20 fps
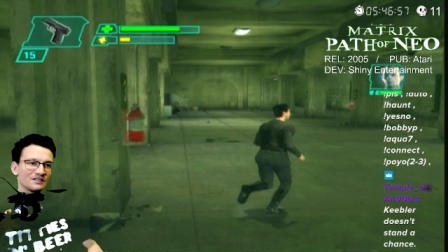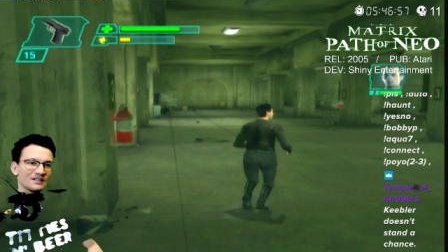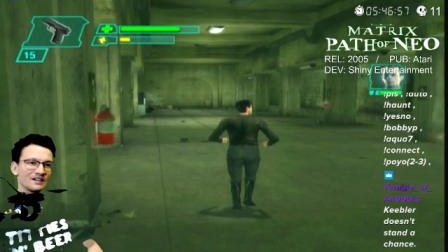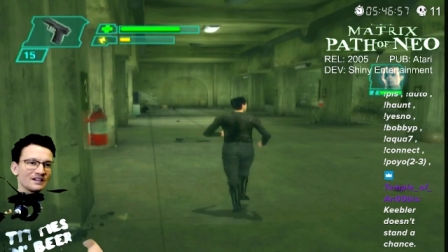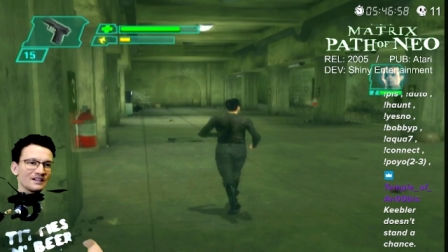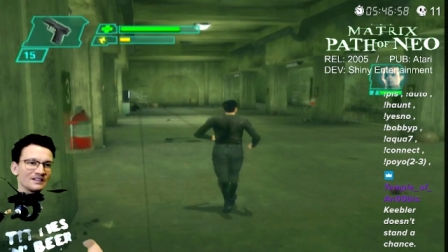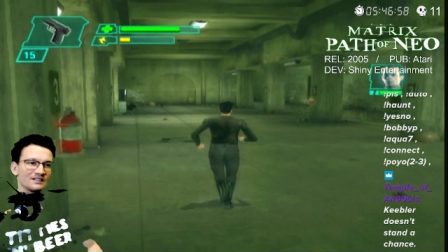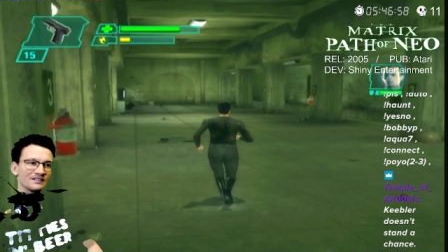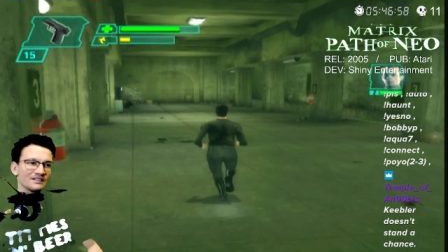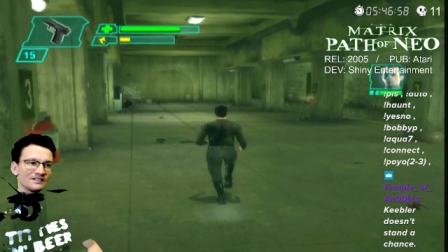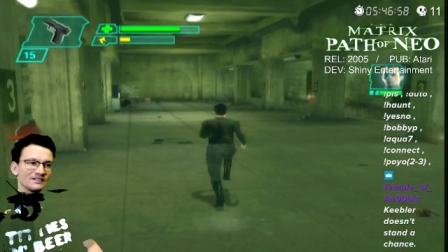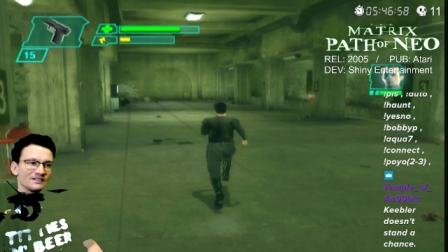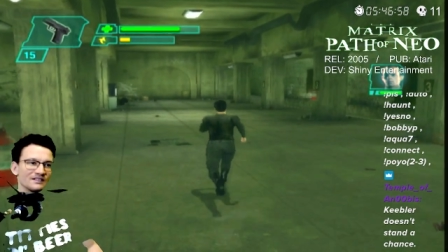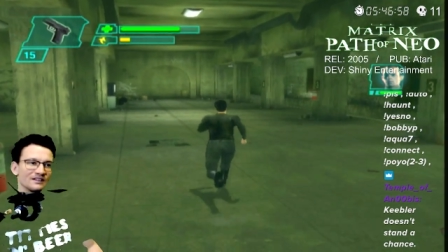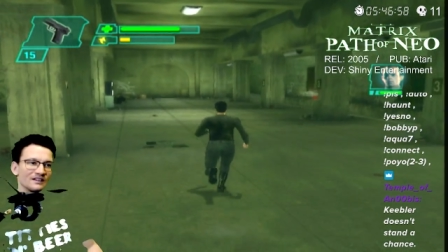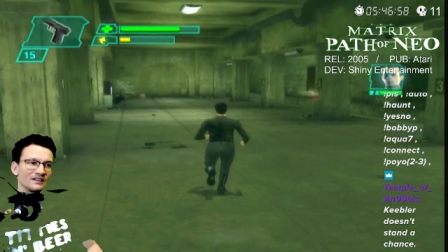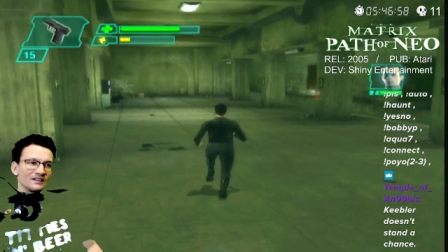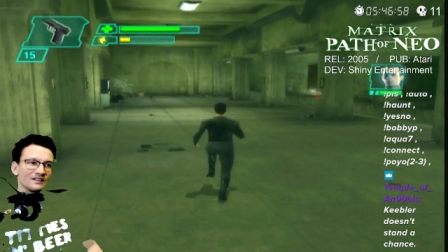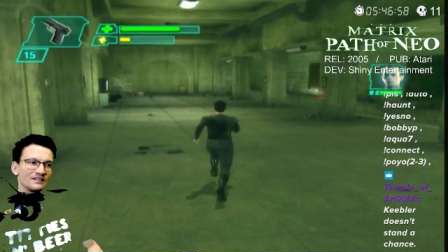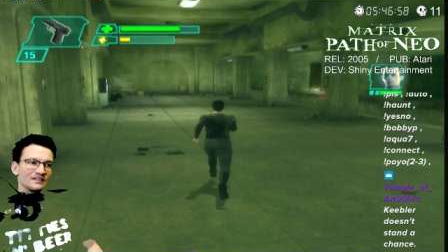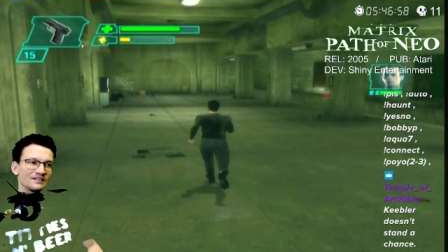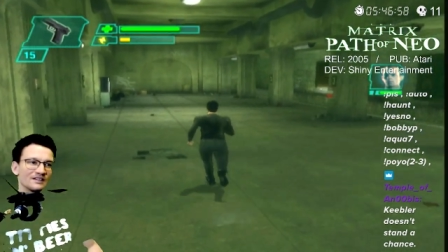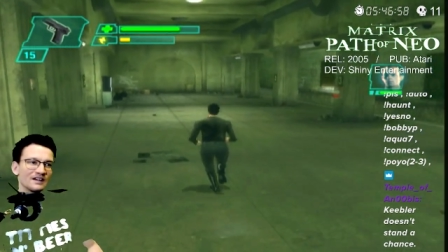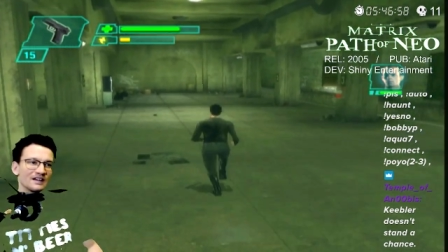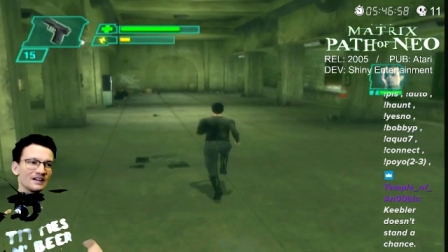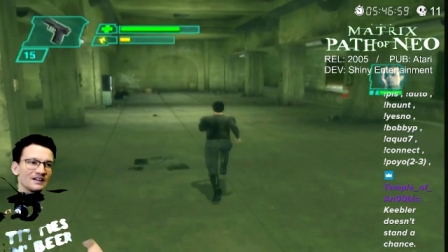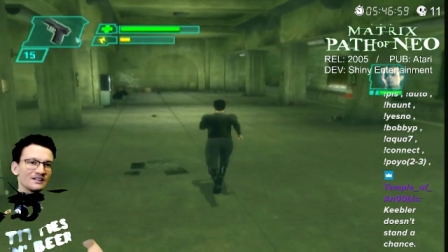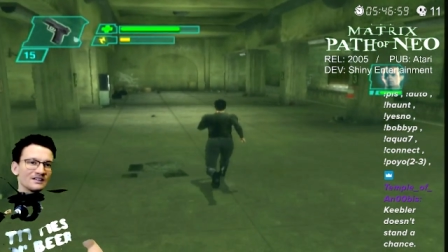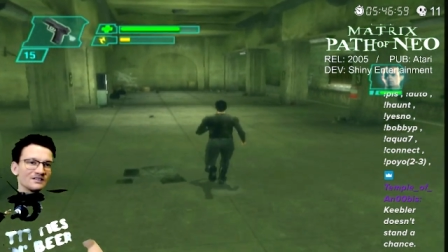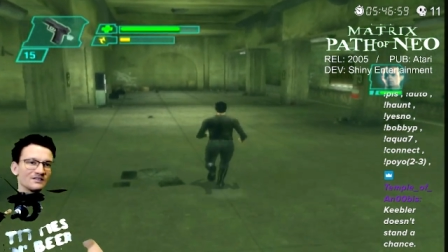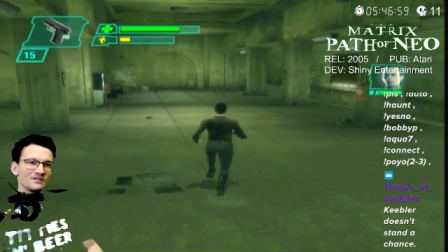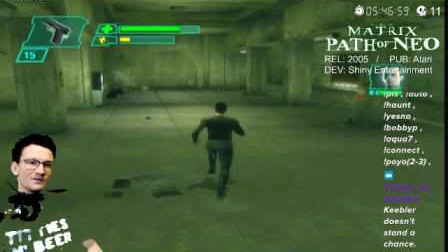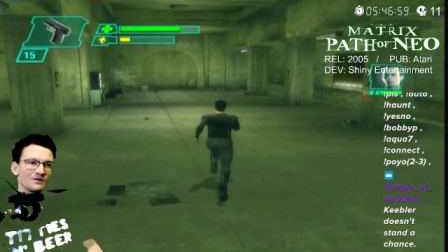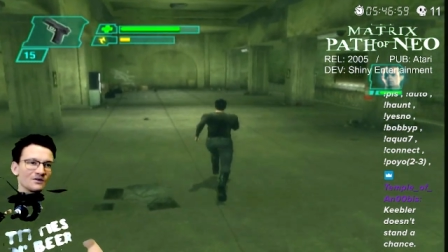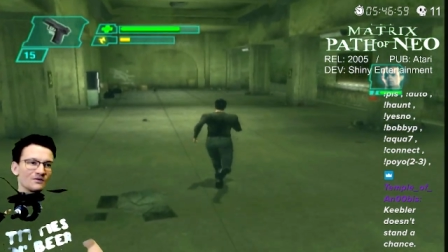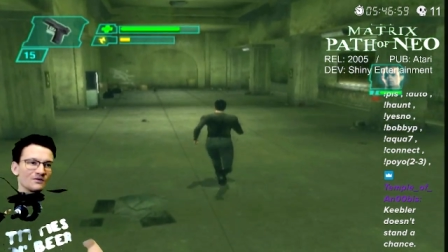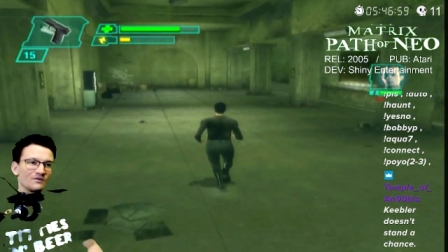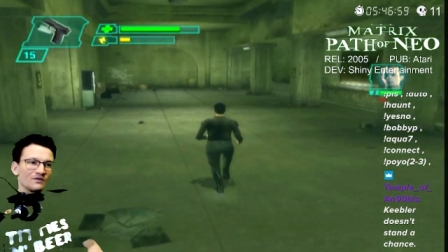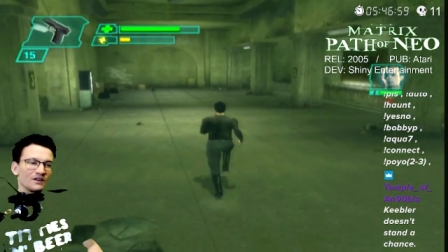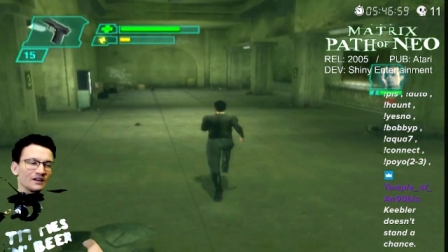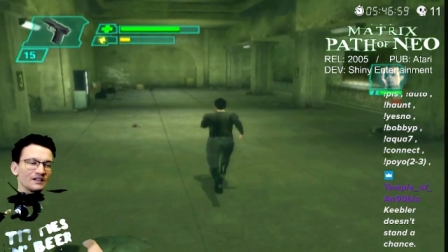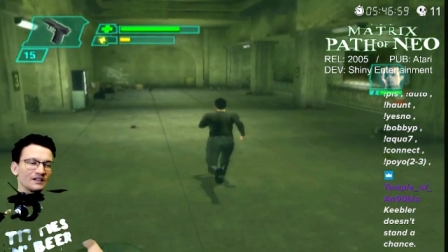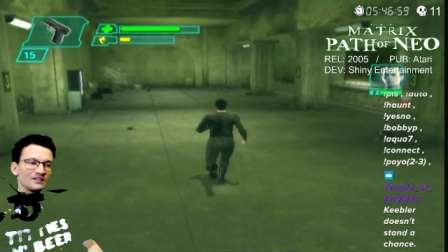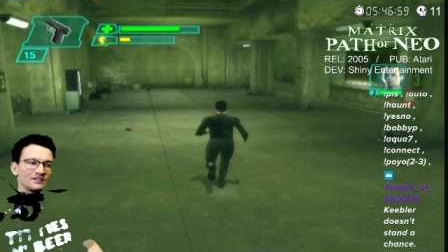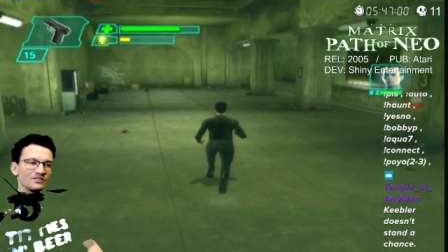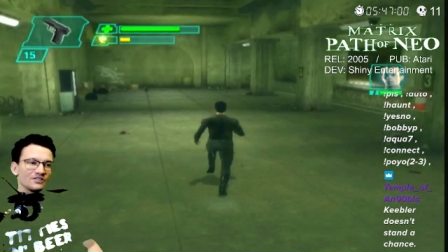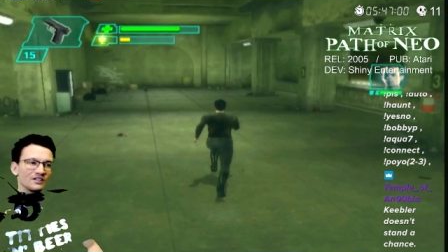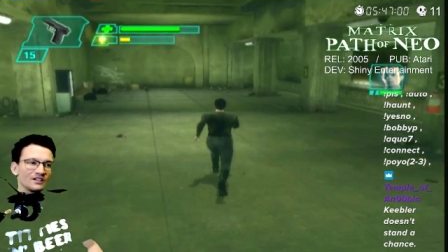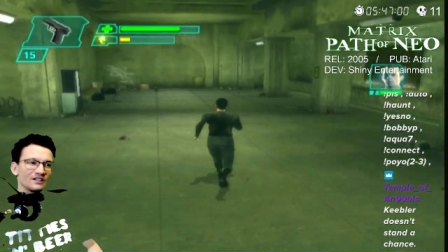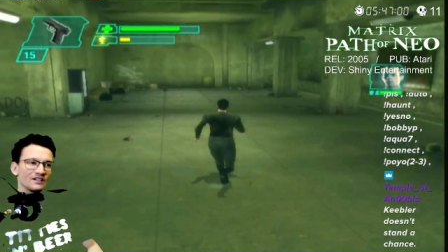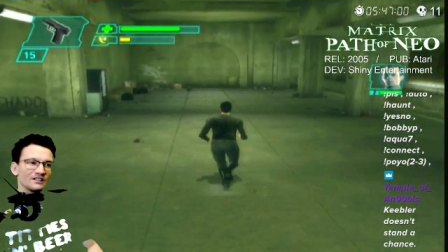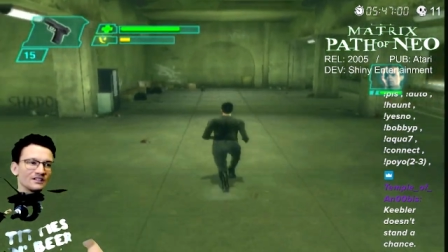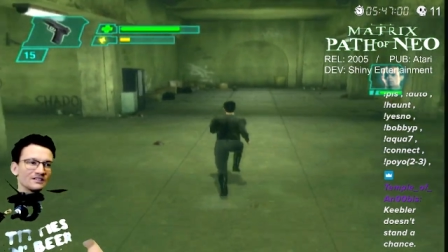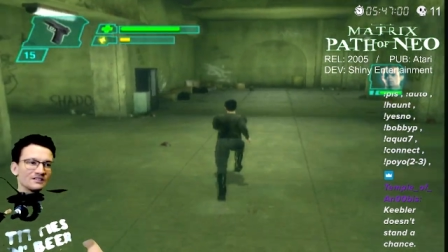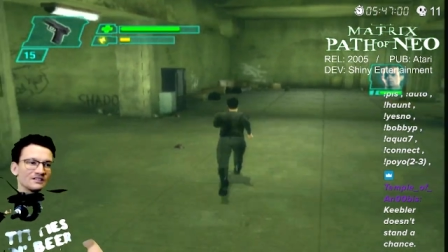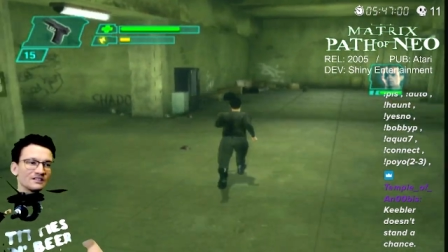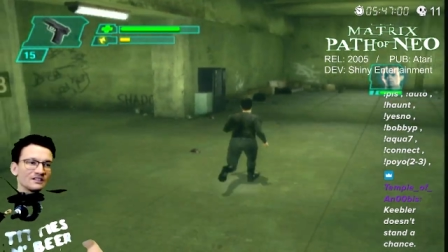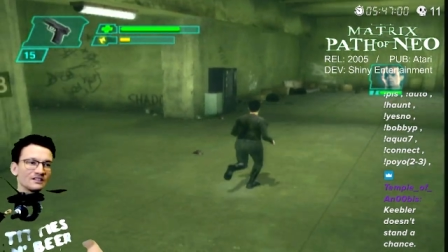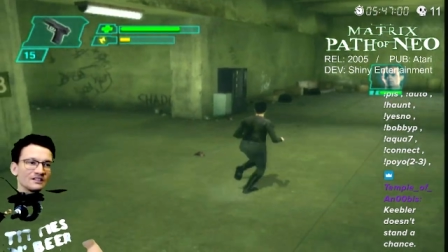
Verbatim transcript: guy is this guy has no fucking chance.